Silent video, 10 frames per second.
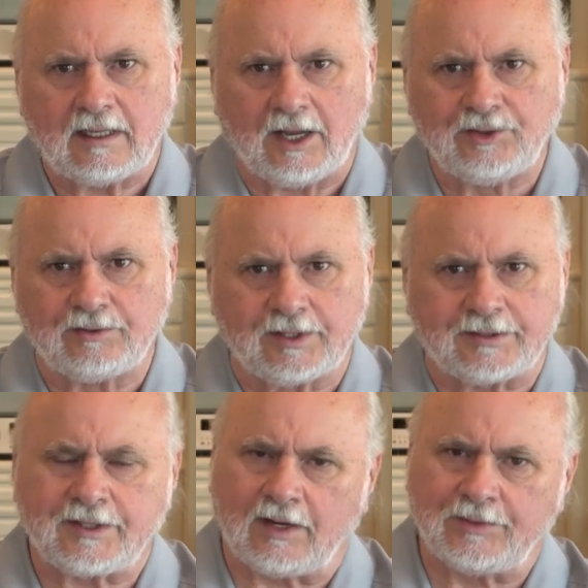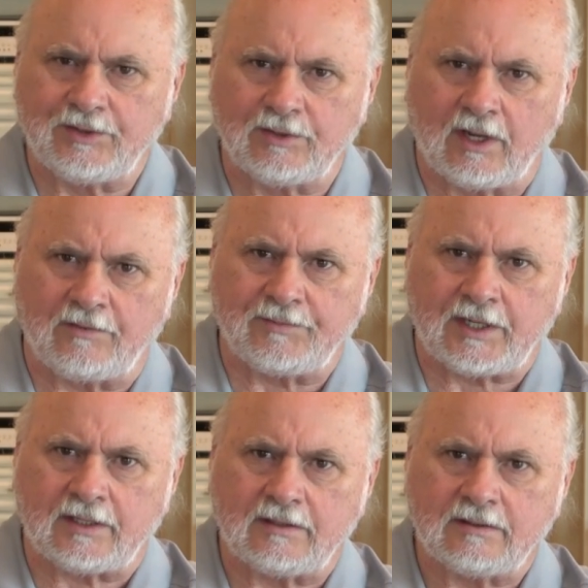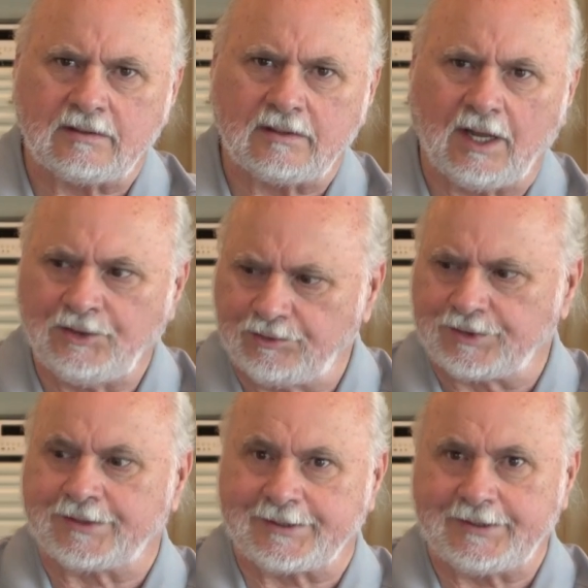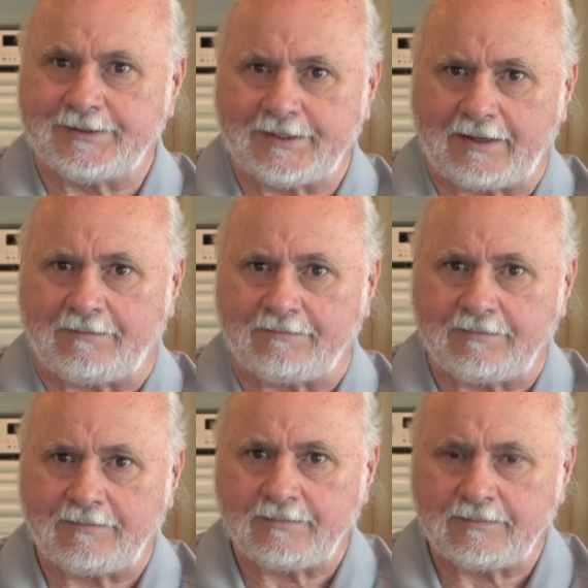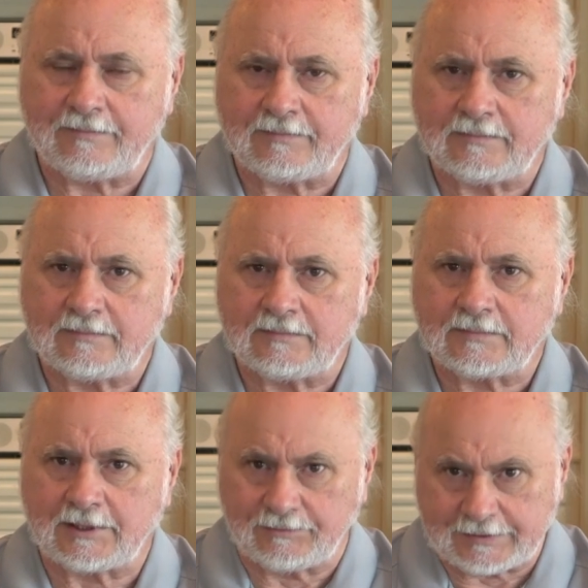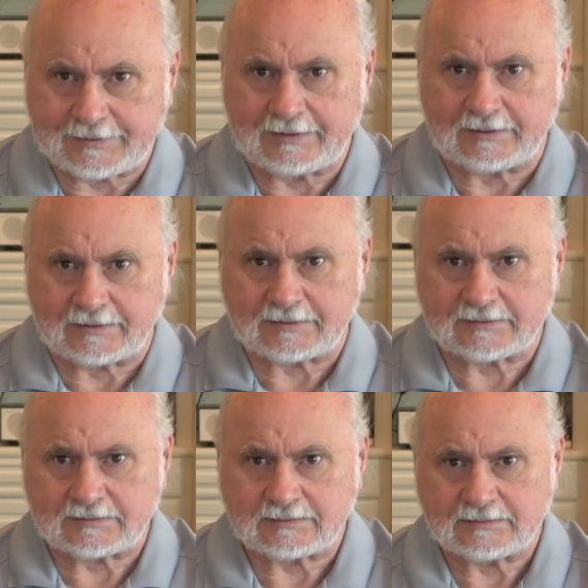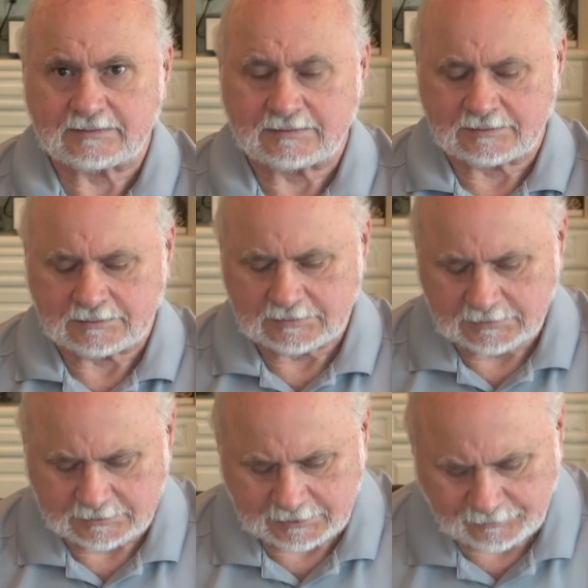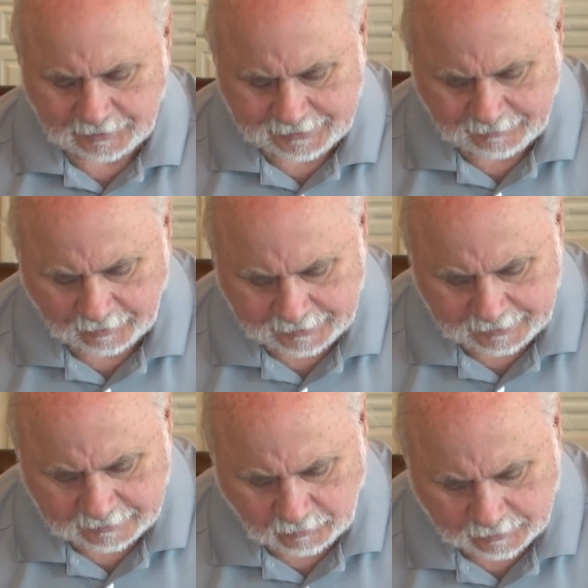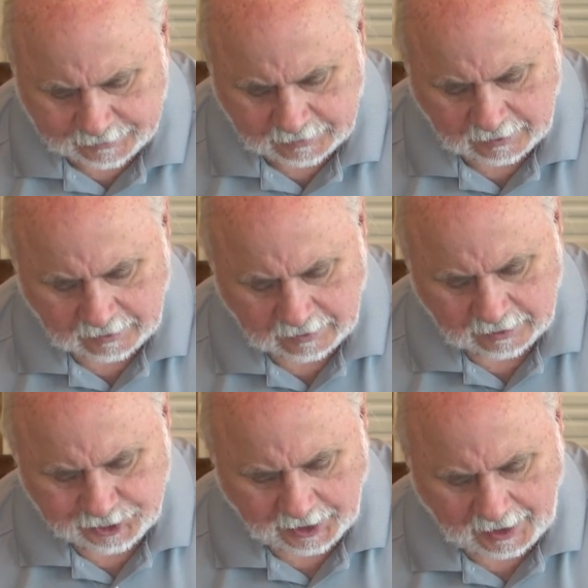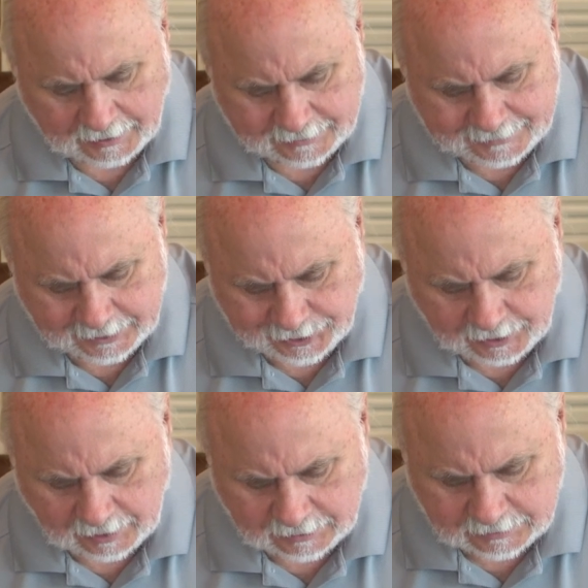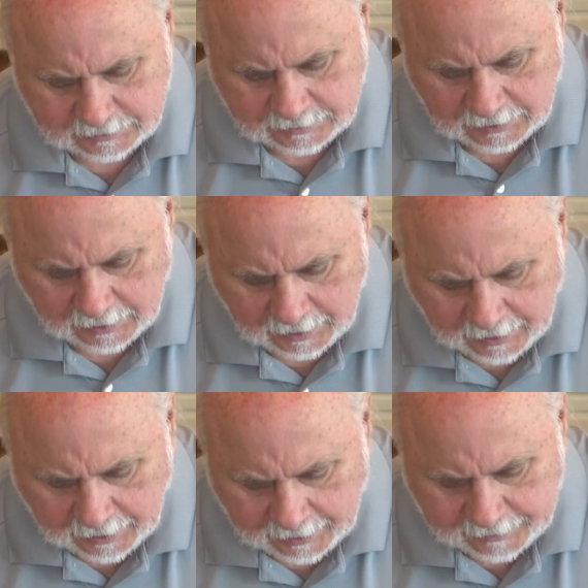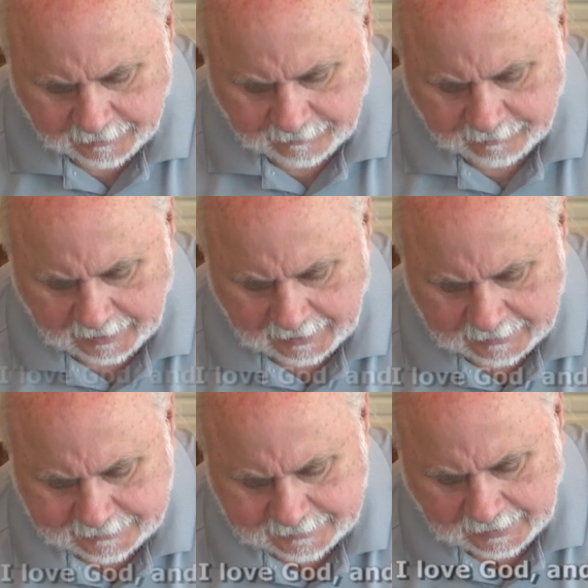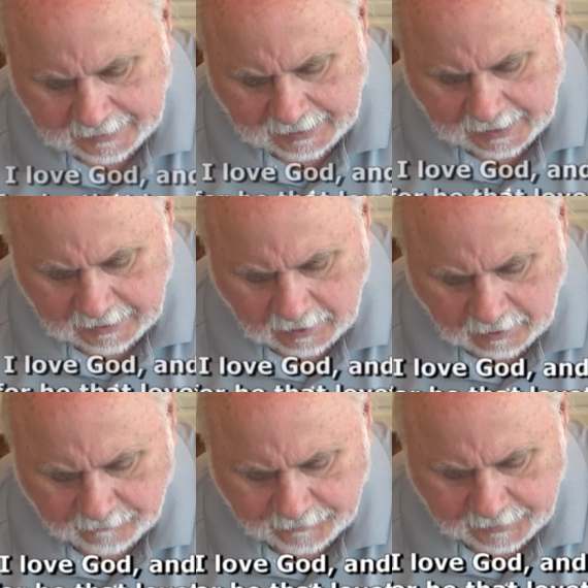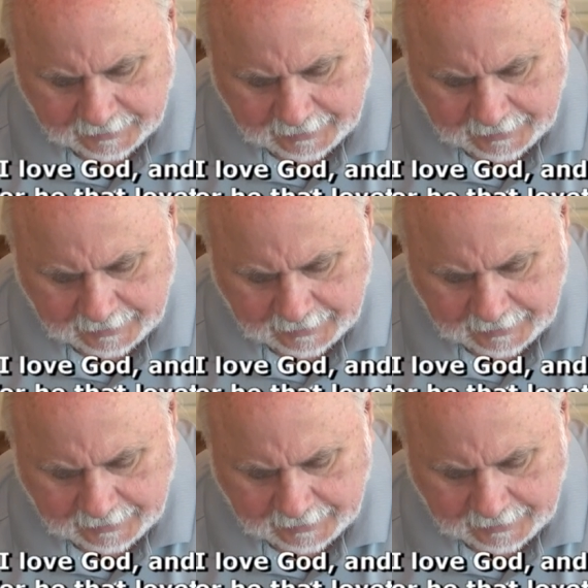and you're going to tell me you love me? And you can see them. Can we see this? Can we see what John is teaching us? He says, if a man say, I love